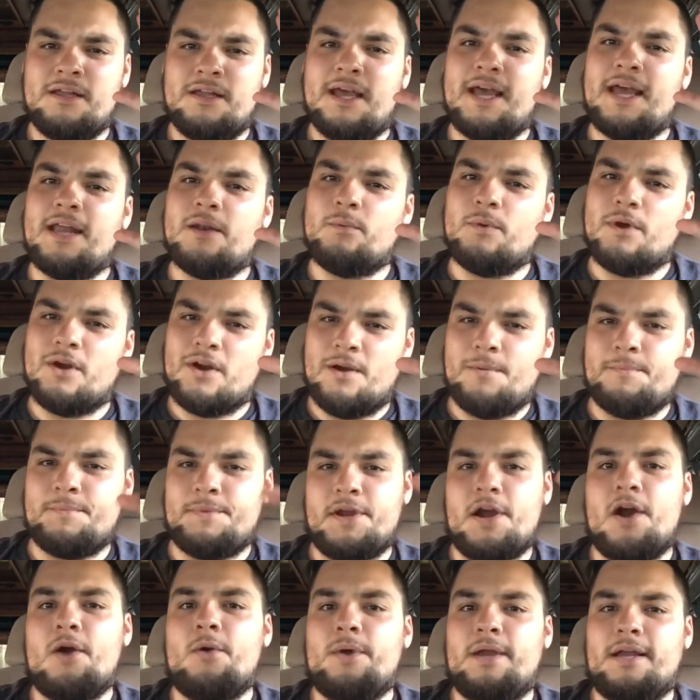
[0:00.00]
and where I'm
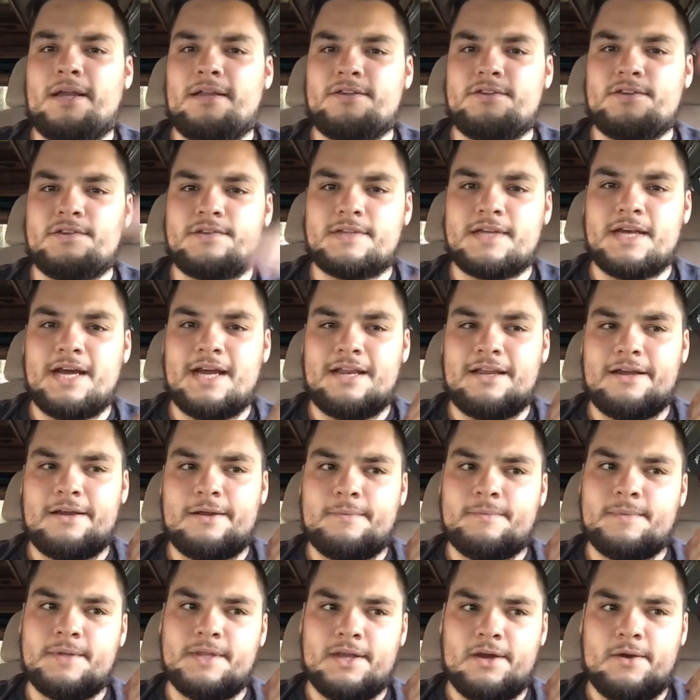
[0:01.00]
going. Just kind
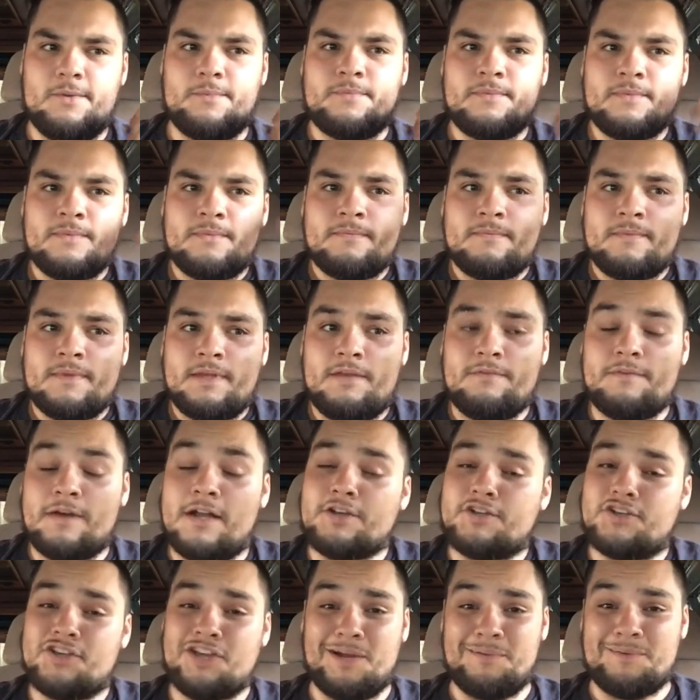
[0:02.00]
of, you know,
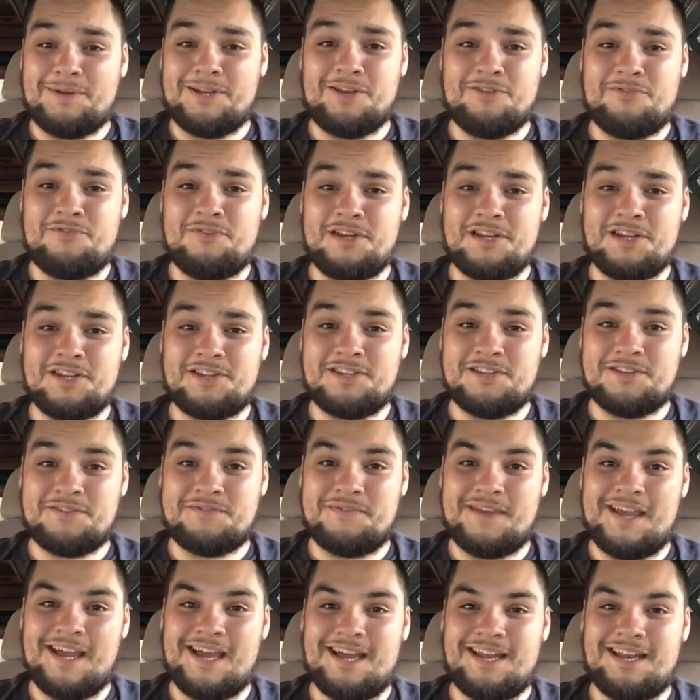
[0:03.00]
eventually I'm gonna finish this
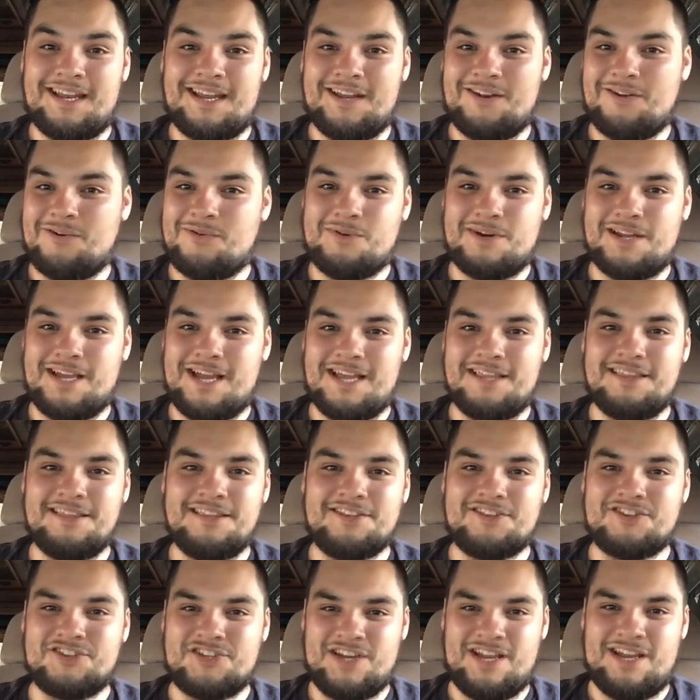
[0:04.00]
van, and I don't want to end
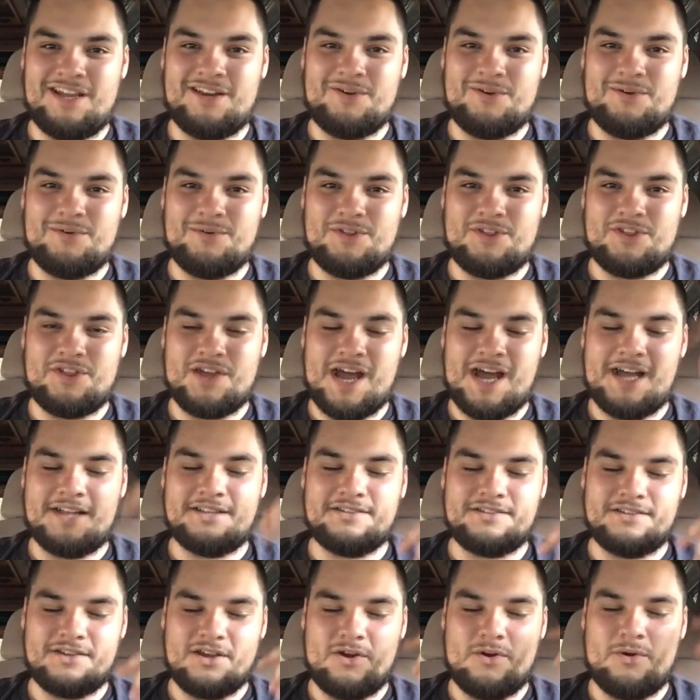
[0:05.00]
this channel with
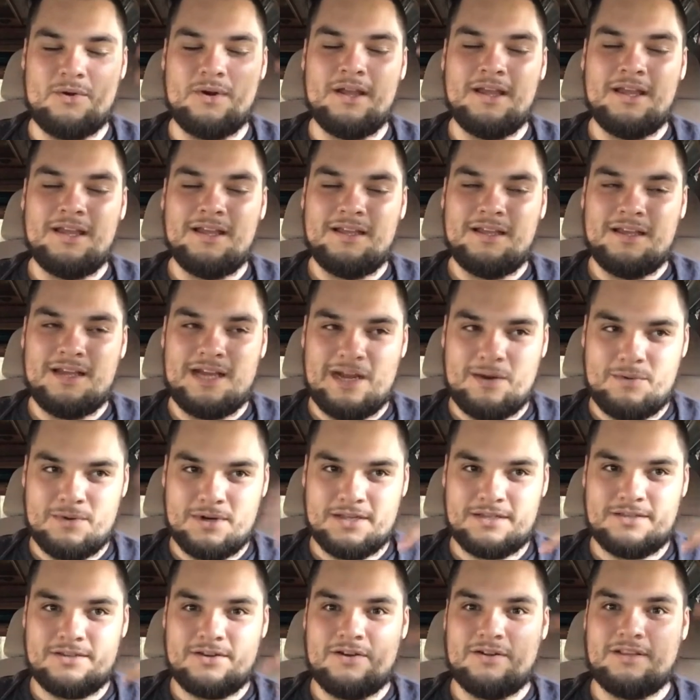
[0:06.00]
that. So I
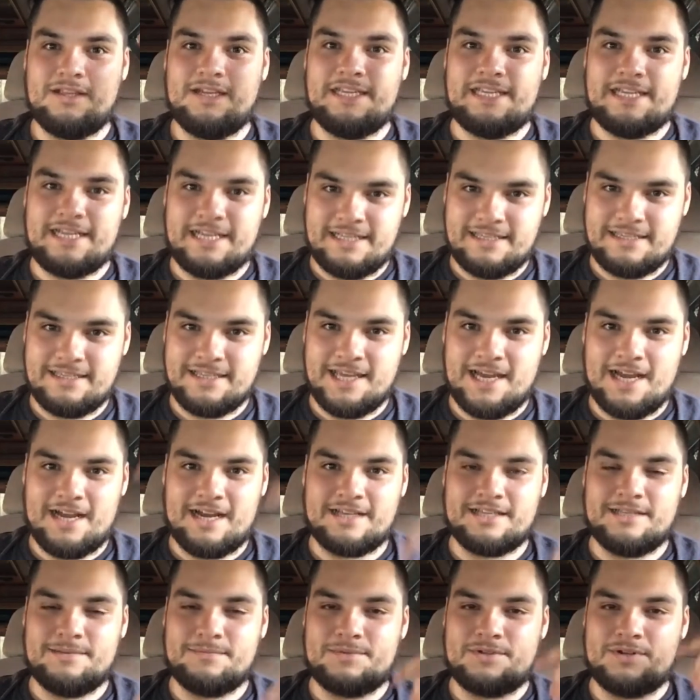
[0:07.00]
want to start leading into that,
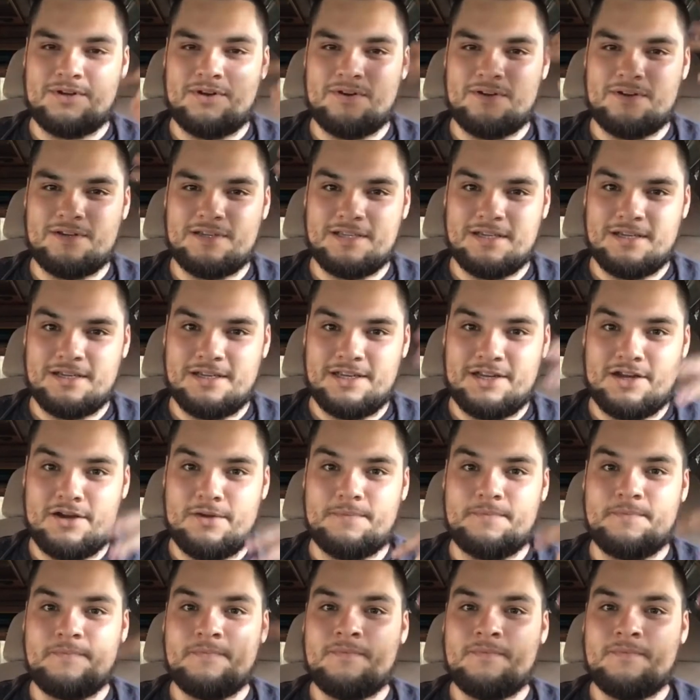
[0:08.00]
because I'm starting to, you know,